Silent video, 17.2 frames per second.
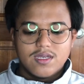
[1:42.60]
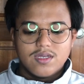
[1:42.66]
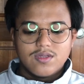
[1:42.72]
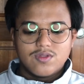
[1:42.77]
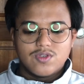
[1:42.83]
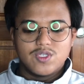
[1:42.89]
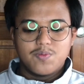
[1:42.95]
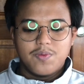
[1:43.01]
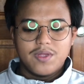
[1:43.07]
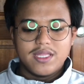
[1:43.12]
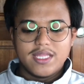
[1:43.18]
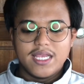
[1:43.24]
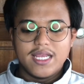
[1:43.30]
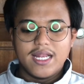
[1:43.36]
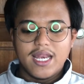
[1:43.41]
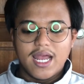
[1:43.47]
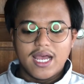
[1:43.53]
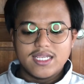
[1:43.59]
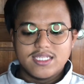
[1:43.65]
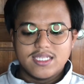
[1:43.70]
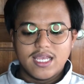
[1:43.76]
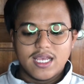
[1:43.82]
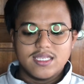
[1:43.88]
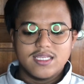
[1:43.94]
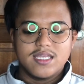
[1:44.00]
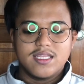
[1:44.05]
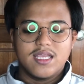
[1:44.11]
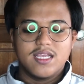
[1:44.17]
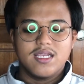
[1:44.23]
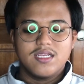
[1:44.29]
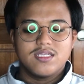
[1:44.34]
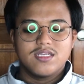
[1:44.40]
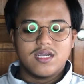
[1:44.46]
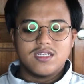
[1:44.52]
to splitting large existing
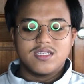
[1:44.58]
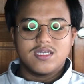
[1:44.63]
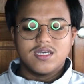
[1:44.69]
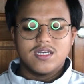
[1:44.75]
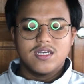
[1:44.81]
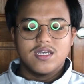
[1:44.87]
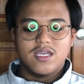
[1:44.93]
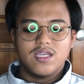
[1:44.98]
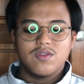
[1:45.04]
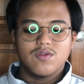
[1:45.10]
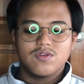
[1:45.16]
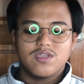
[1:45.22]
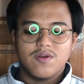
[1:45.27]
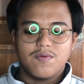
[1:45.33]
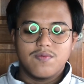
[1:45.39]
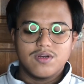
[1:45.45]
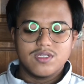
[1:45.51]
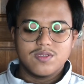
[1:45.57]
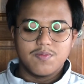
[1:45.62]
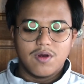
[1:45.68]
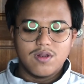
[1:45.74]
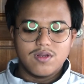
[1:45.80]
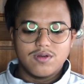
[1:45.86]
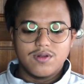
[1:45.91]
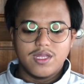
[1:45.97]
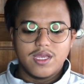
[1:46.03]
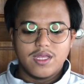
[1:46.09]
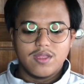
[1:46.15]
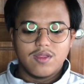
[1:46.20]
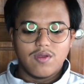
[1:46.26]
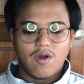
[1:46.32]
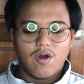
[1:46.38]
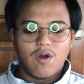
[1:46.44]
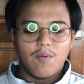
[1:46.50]
structure into several smaller units
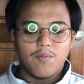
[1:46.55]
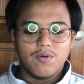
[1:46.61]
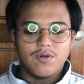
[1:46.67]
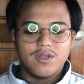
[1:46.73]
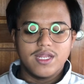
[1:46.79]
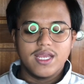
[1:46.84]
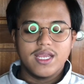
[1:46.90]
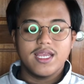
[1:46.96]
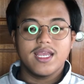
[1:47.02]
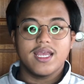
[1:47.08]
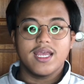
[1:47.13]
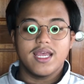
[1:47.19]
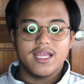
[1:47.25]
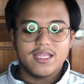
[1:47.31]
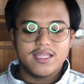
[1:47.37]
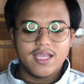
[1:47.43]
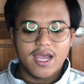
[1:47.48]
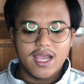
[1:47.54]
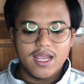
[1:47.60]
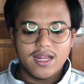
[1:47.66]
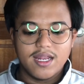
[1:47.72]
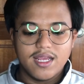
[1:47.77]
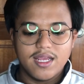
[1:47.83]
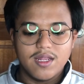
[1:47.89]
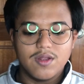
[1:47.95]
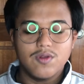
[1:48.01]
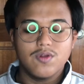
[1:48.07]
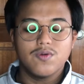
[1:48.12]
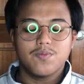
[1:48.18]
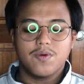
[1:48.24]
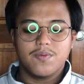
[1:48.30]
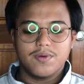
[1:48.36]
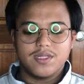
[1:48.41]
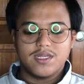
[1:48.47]
or building entirely new
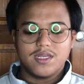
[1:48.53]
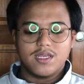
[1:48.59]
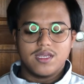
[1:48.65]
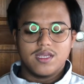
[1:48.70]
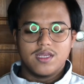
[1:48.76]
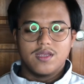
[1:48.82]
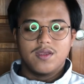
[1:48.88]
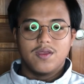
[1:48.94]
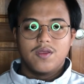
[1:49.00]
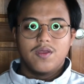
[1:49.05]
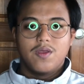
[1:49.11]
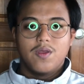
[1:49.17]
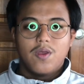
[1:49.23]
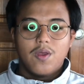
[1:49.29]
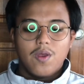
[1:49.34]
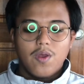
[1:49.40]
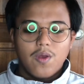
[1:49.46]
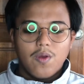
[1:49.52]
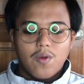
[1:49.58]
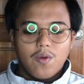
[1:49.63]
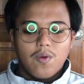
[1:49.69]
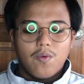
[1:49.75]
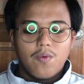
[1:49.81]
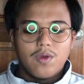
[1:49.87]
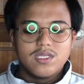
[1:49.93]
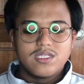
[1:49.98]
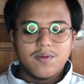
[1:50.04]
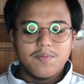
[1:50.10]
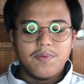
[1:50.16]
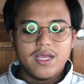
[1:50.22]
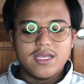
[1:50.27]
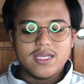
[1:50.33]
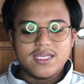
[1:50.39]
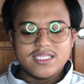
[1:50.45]
property. When
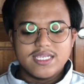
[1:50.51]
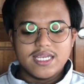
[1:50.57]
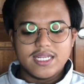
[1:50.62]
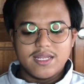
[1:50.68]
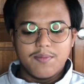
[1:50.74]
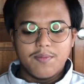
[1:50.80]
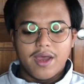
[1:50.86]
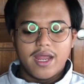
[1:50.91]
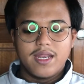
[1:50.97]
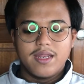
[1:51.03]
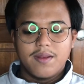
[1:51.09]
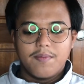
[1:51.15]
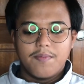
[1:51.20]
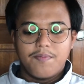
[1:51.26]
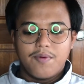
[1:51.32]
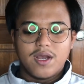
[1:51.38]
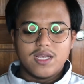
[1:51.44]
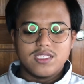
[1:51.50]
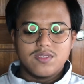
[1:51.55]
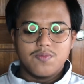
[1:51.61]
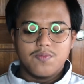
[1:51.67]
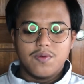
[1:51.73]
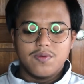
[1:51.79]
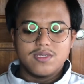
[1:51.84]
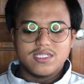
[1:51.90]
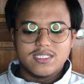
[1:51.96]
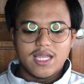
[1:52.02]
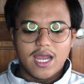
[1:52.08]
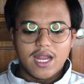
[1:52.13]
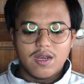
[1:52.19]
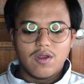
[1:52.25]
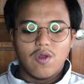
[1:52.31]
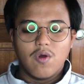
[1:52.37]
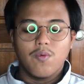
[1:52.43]
supply exceeds demand, price will start
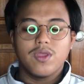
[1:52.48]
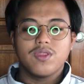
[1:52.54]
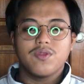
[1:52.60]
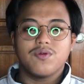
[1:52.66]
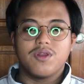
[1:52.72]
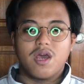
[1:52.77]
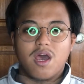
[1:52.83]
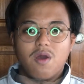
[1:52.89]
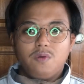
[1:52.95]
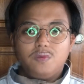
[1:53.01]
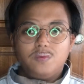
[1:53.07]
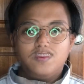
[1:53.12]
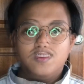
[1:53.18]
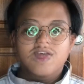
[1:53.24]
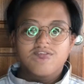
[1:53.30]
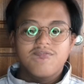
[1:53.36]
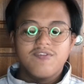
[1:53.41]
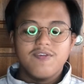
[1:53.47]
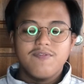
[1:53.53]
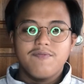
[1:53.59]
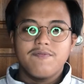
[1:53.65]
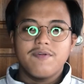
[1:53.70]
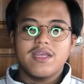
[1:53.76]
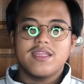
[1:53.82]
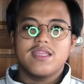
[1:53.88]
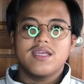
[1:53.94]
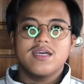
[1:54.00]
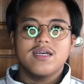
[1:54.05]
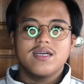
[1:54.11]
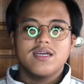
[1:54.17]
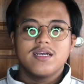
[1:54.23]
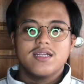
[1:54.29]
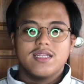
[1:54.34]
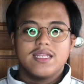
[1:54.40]
going to down. The fifth factor
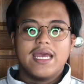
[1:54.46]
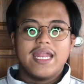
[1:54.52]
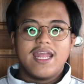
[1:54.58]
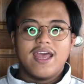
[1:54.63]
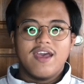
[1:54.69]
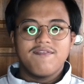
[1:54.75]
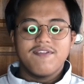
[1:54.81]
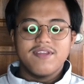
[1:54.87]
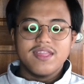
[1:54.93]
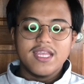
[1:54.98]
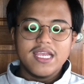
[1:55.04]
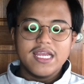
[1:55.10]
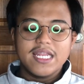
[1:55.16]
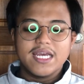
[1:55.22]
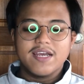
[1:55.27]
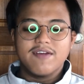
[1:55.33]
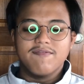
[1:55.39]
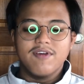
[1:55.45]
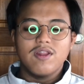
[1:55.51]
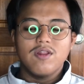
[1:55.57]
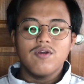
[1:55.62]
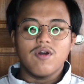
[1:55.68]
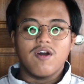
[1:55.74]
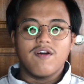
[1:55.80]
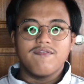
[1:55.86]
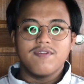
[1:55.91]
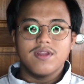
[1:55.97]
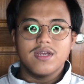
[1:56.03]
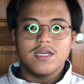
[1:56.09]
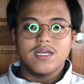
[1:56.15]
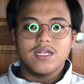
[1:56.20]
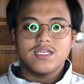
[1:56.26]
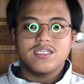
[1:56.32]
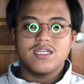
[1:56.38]
that affecting the value of
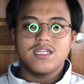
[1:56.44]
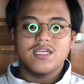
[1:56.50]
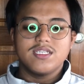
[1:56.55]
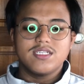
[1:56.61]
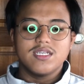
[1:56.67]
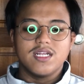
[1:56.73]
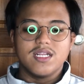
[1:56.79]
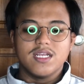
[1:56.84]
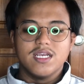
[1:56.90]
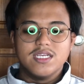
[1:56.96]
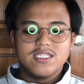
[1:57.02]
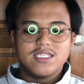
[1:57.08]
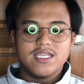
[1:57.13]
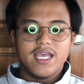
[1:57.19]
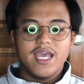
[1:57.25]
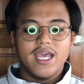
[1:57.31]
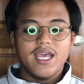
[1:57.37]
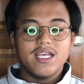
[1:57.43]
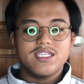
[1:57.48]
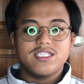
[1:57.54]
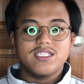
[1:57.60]
the residential is age